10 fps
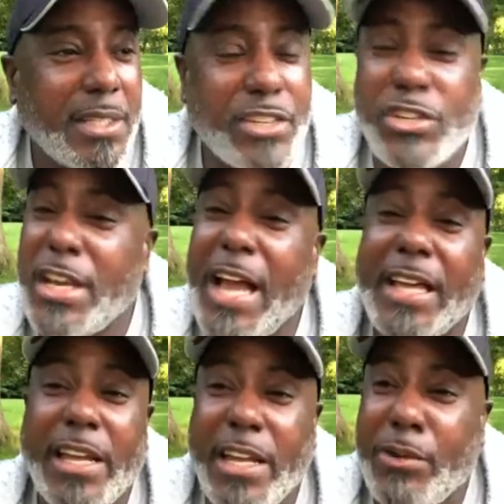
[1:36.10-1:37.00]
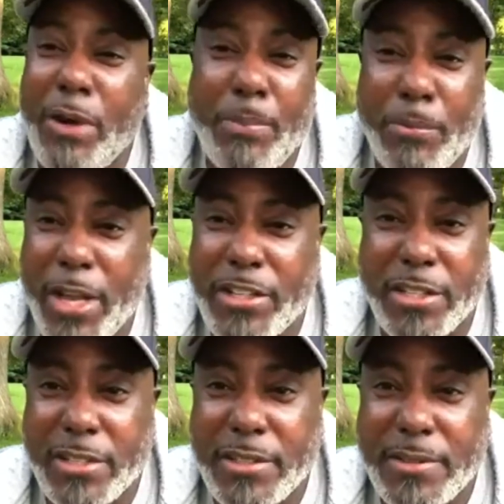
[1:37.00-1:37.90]
that you're not getting any
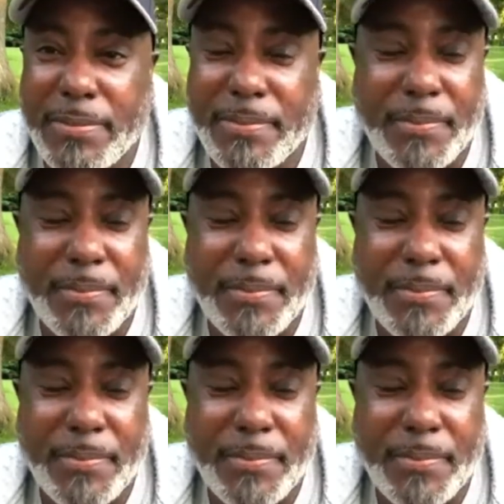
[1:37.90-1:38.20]
reparations.